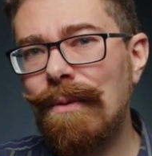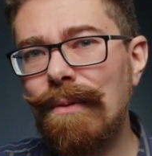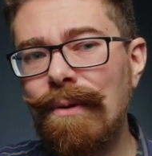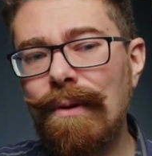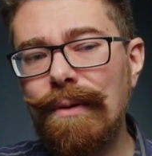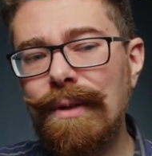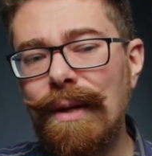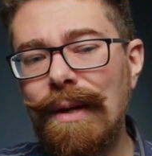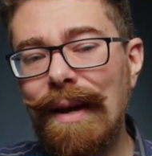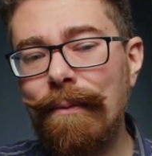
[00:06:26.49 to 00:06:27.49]
Not
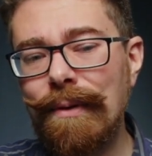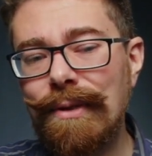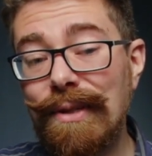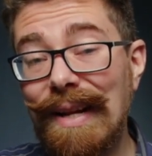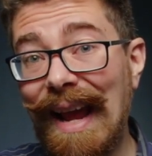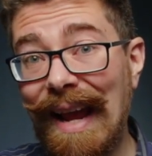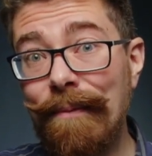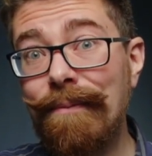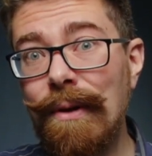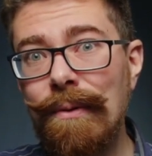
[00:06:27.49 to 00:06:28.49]
everyone is just going to
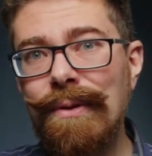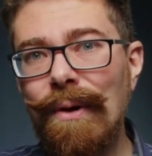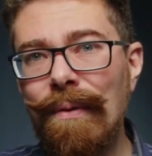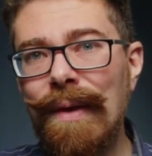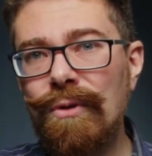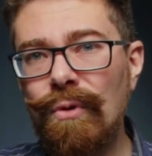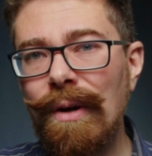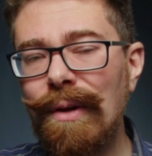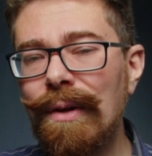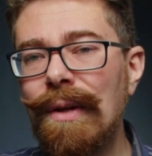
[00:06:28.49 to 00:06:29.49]
have those on their
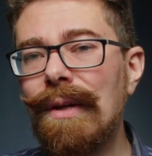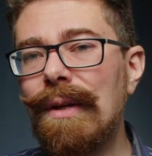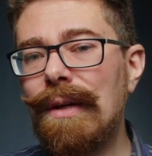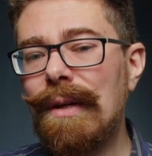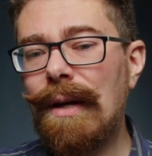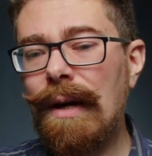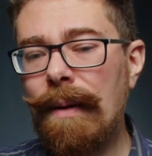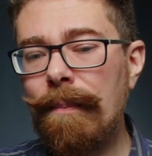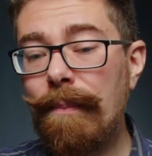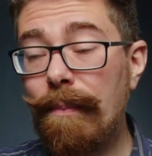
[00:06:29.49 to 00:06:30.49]
truck,
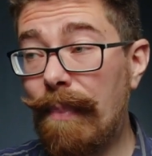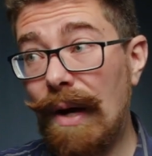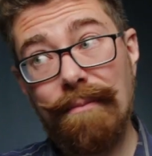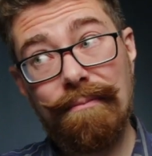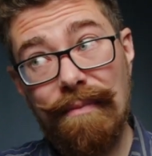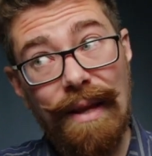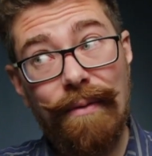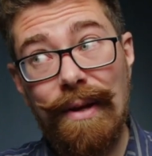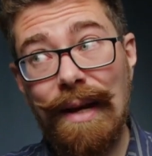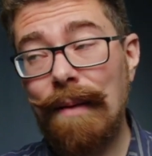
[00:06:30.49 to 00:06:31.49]
but if
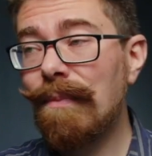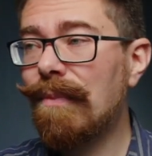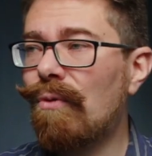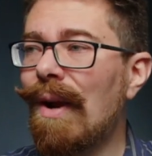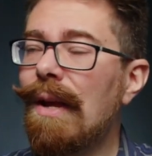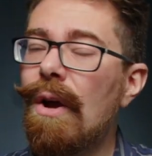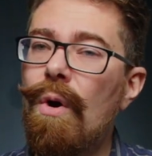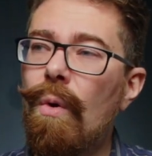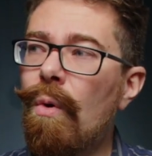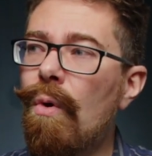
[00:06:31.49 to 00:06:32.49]
you can get them, great.
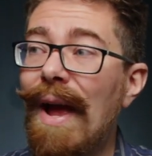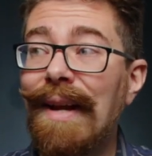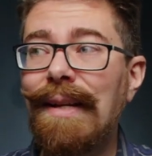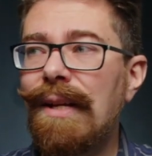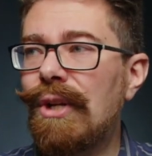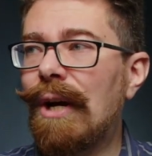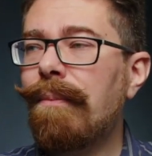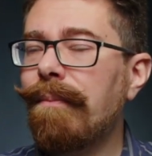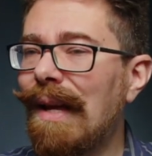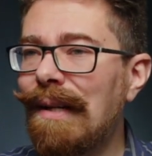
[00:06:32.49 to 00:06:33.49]
Or ND gel.
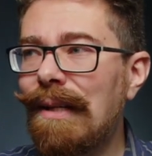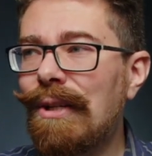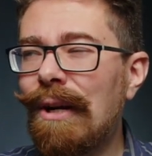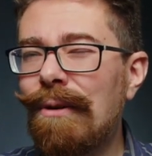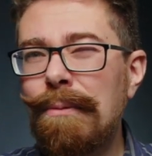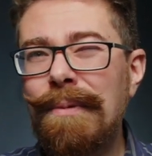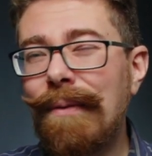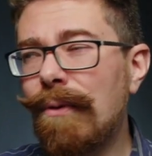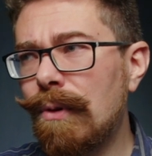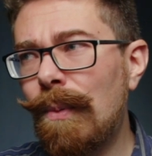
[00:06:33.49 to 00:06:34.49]
ND gel,
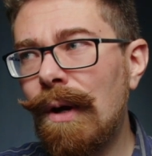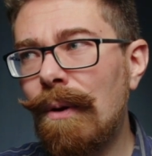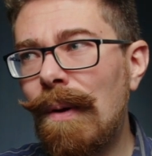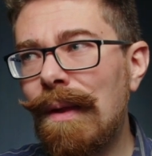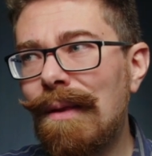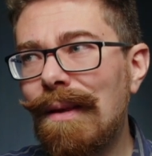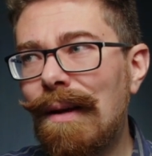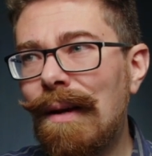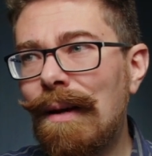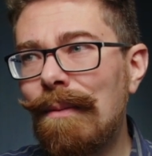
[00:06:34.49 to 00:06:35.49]
difficult to work with.
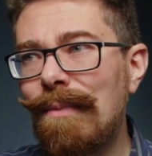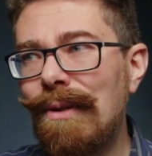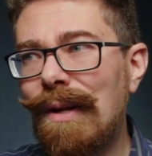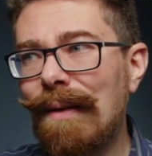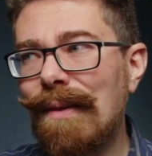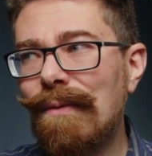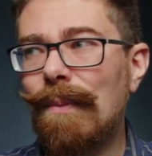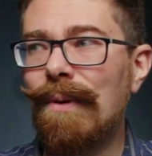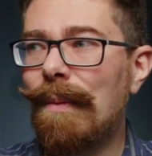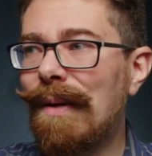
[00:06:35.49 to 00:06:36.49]
You'd have to have
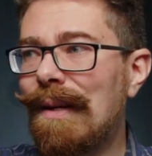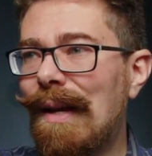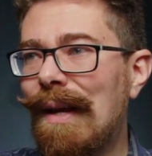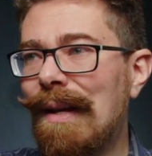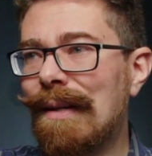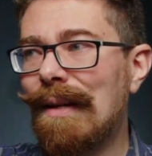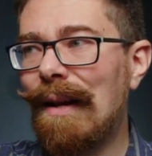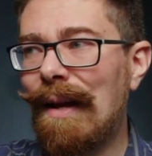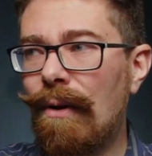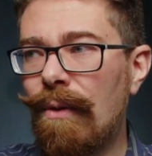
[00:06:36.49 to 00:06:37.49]
someone come in and
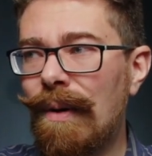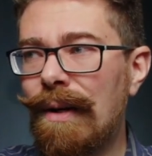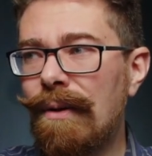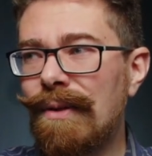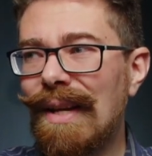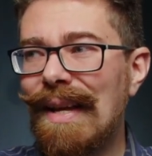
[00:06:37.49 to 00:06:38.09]
lay it on the windows.